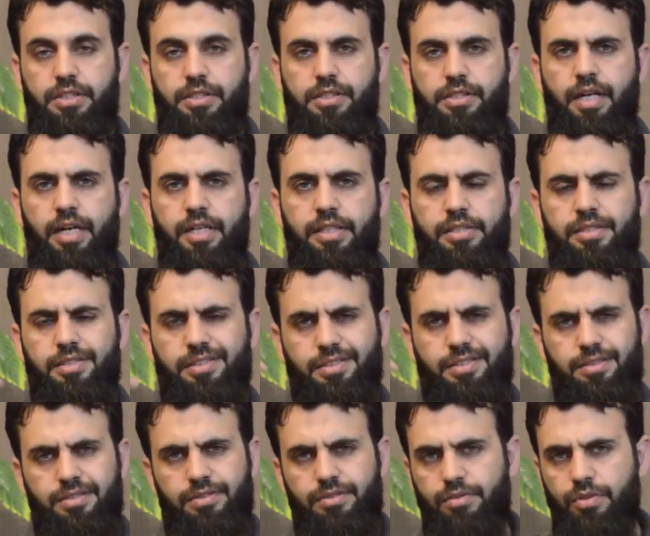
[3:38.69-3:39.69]

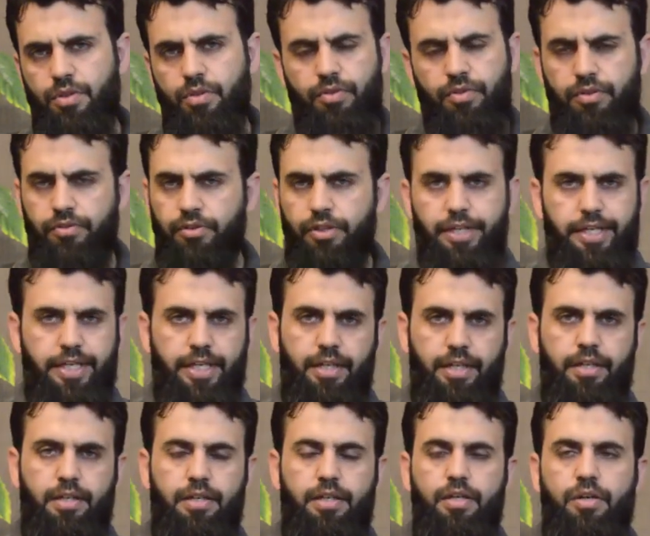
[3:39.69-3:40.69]
starts
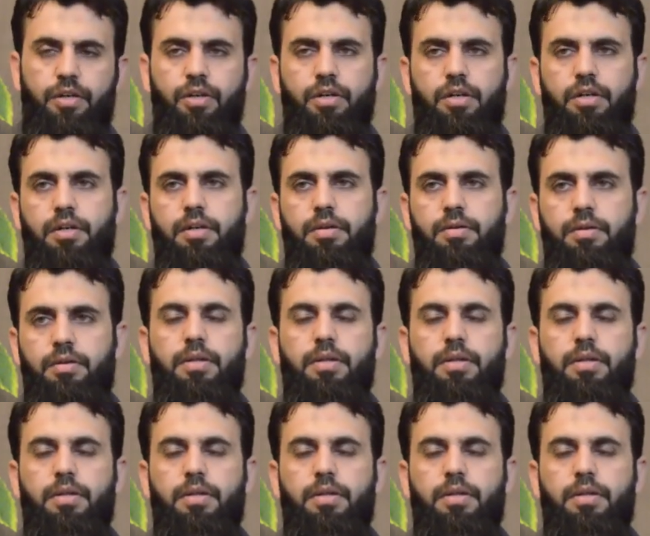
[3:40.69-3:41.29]
overworking or